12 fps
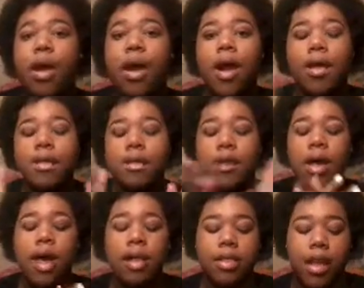Alright, so
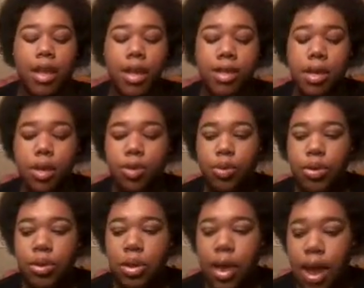now after I get done
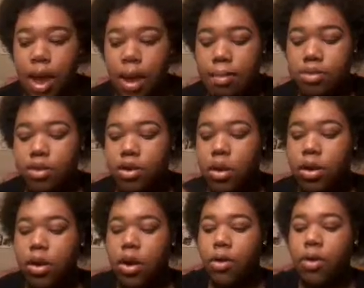doing that, I'm just going
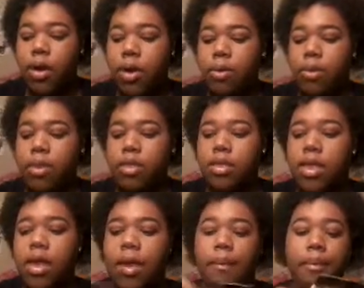to go in with
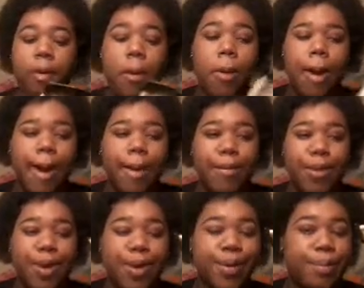a
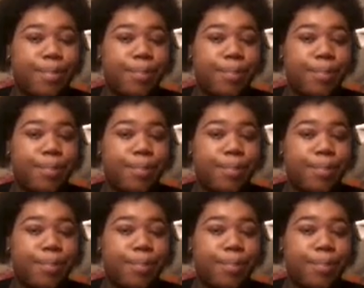primer.